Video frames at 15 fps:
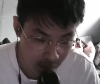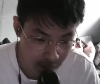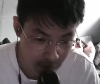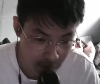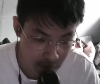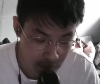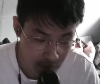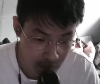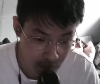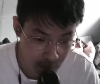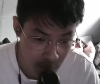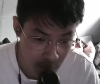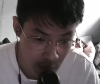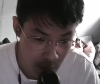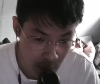
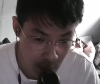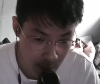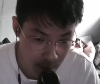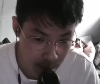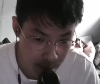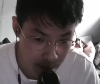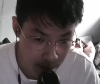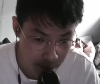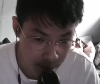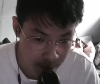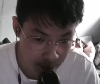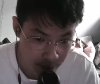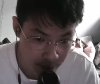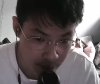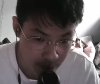
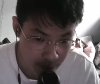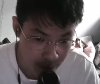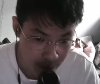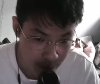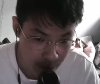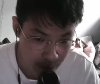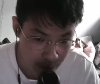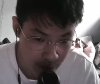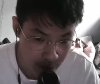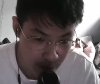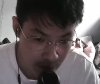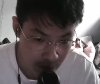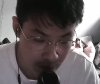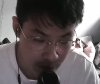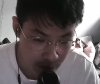
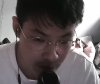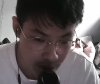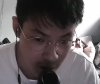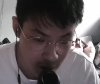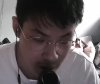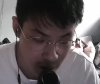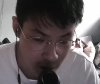Nobody speaks.